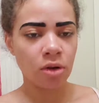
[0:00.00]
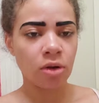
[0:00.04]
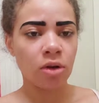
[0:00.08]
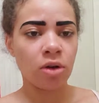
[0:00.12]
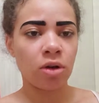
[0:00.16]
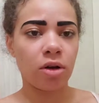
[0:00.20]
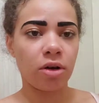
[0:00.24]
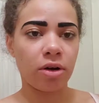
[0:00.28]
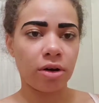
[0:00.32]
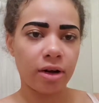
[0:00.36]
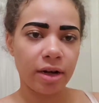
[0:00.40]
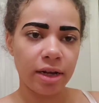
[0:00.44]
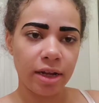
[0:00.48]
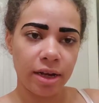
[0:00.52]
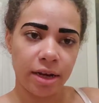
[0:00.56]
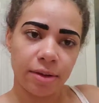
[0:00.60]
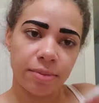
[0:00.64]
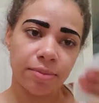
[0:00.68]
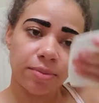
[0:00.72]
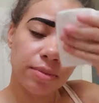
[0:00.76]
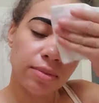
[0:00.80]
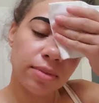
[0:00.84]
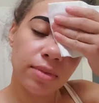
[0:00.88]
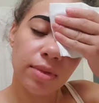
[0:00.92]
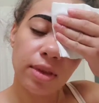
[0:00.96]
Alrighty.
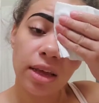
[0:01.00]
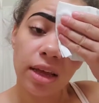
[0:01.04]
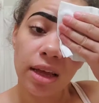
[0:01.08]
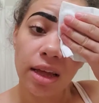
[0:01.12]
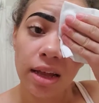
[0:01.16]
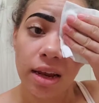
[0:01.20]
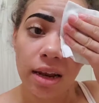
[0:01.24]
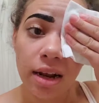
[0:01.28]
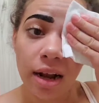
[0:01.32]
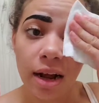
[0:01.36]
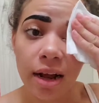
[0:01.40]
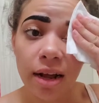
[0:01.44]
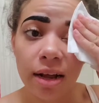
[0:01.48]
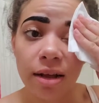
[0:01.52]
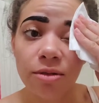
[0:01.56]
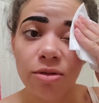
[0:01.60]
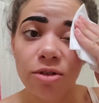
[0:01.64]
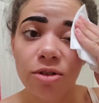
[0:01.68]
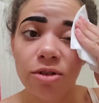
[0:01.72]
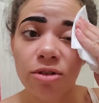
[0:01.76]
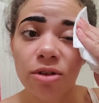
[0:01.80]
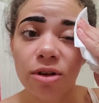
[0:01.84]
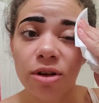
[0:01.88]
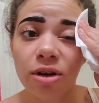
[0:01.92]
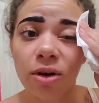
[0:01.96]
And I am just going